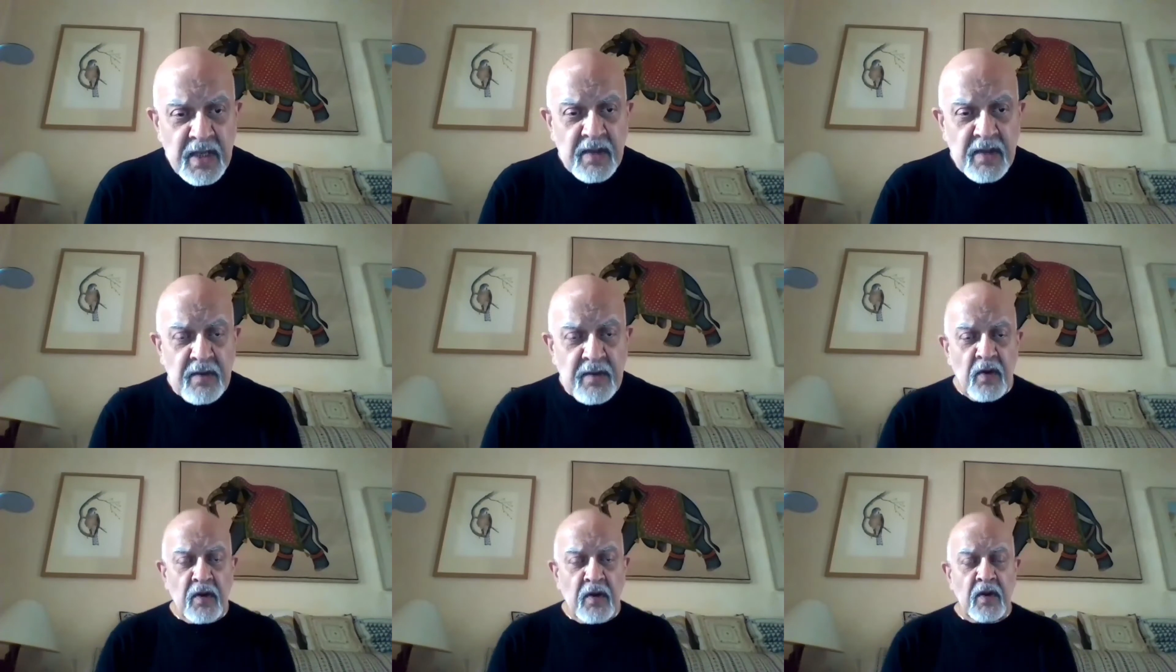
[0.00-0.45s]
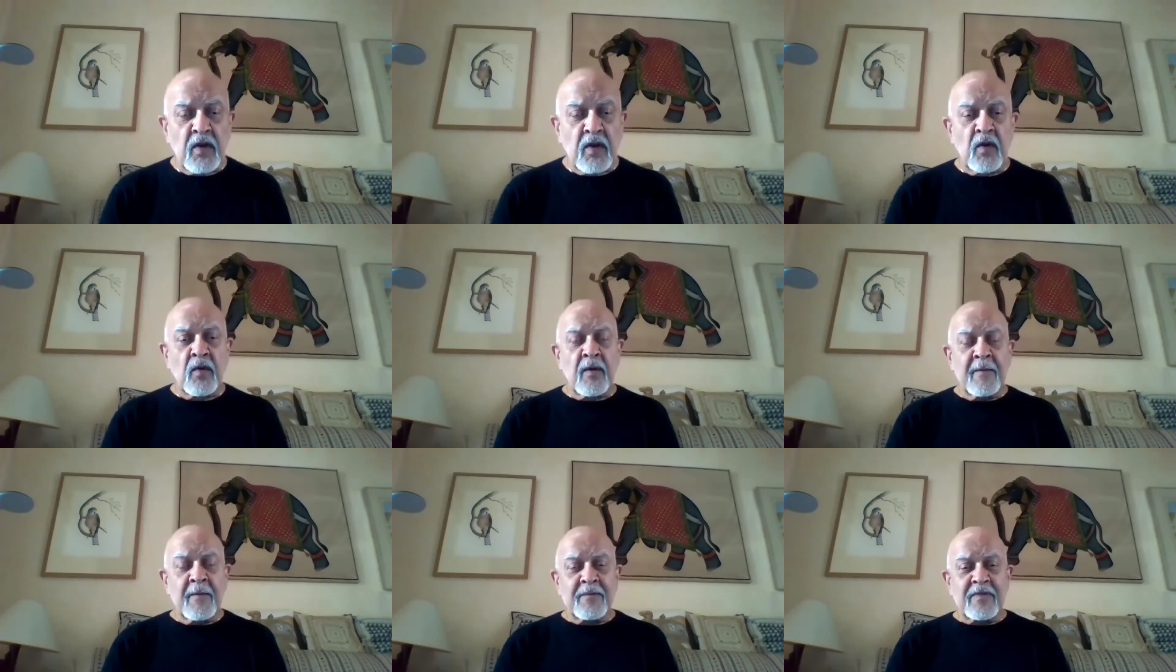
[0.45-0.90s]
You've got to
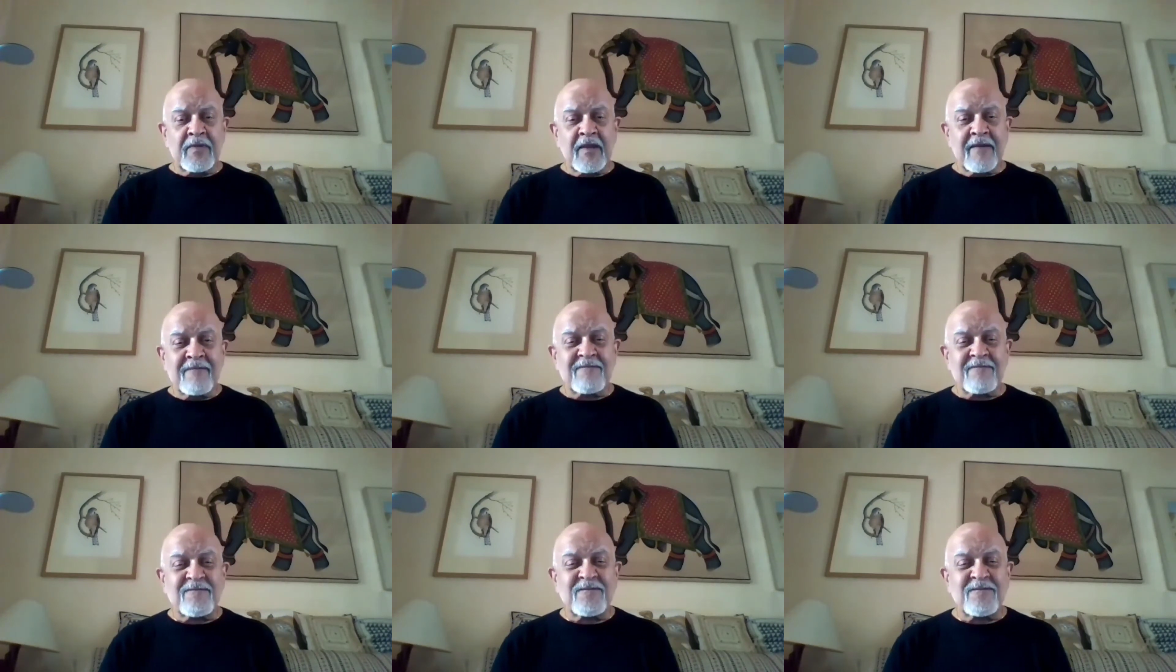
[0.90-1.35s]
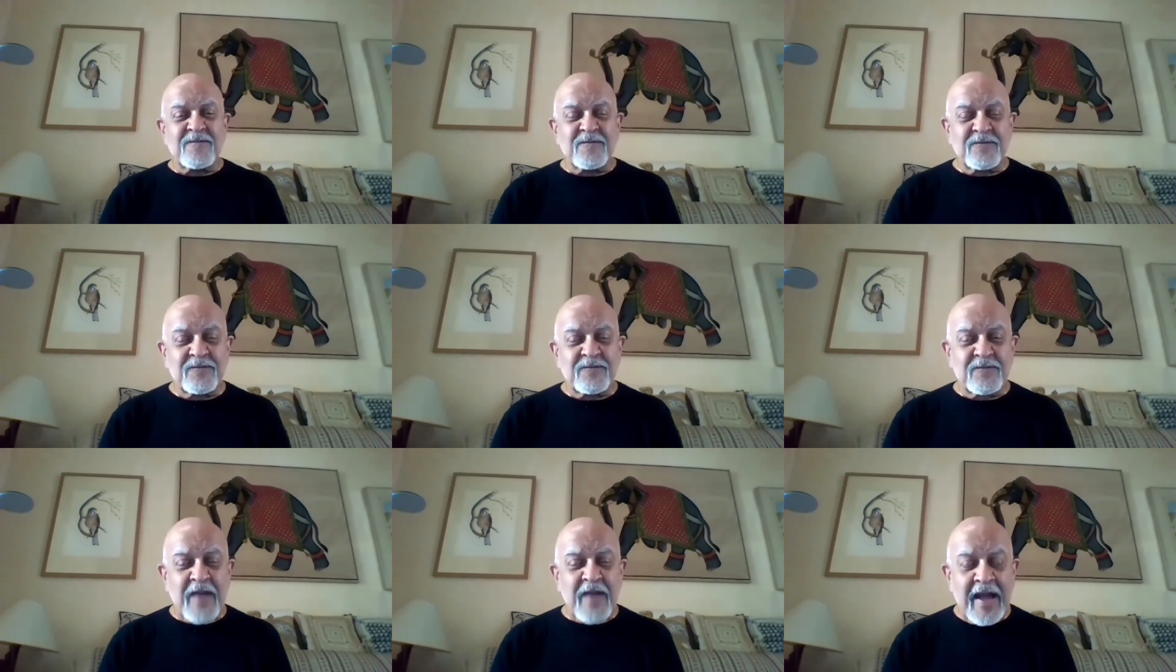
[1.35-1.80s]
go
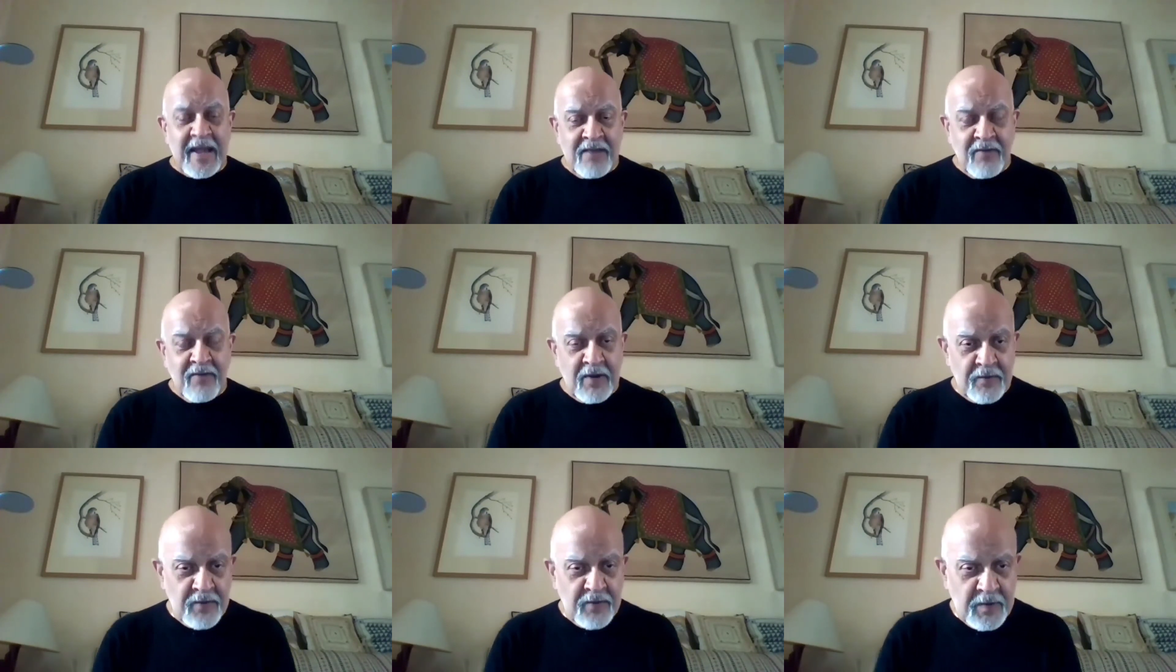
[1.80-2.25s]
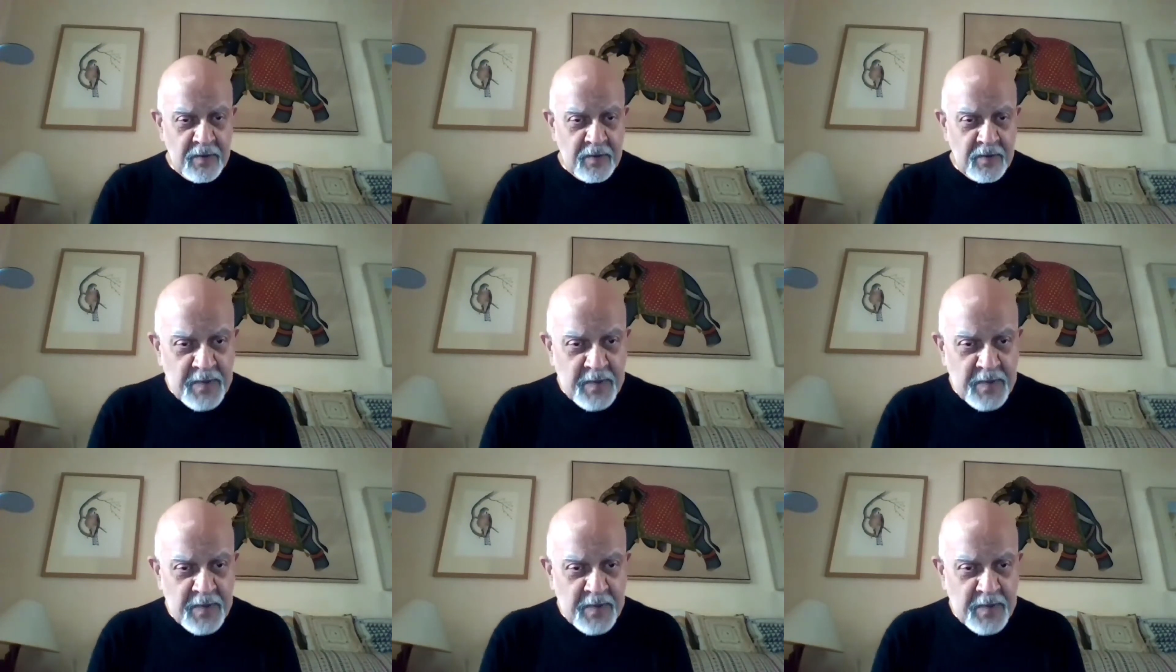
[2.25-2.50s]
500%.